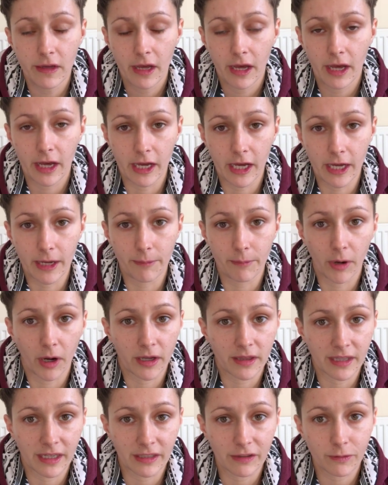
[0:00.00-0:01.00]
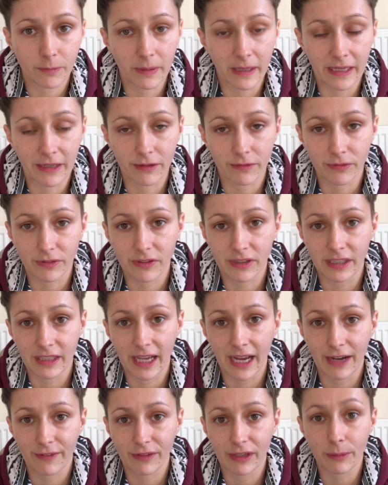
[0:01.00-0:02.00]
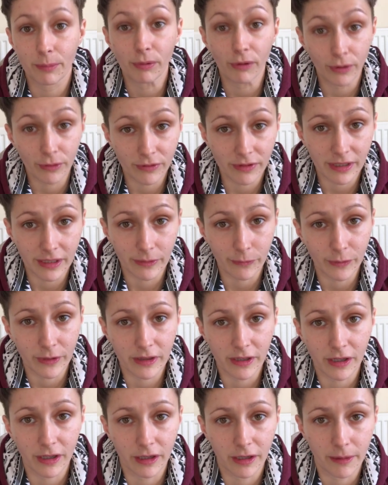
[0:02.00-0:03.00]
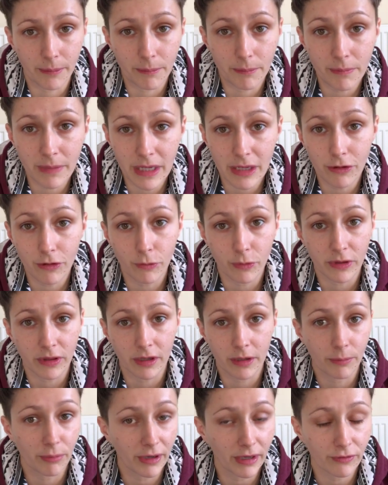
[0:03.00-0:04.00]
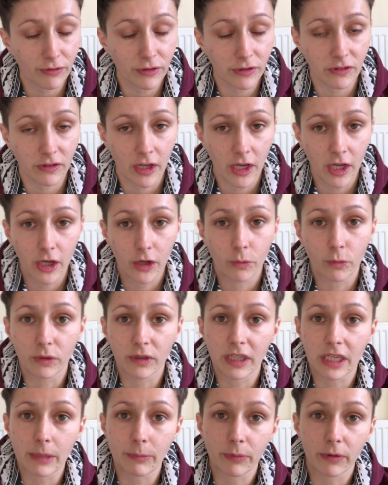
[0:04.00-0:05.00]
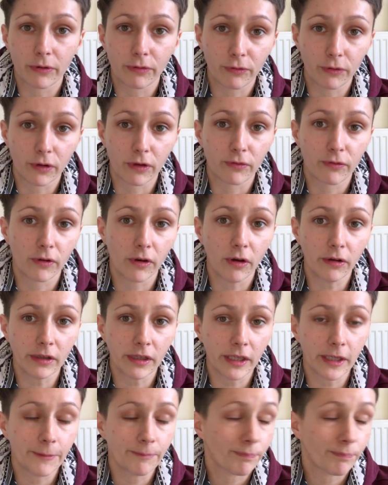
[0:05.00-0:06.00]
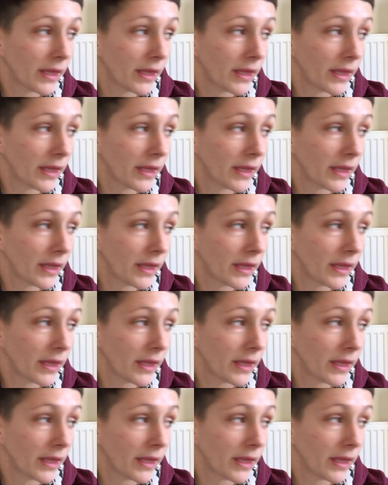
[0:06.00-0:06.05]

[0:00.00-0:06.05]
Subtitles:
I then explained obviously having protein with her meal, with her breakfast, would keep her fuller for longer.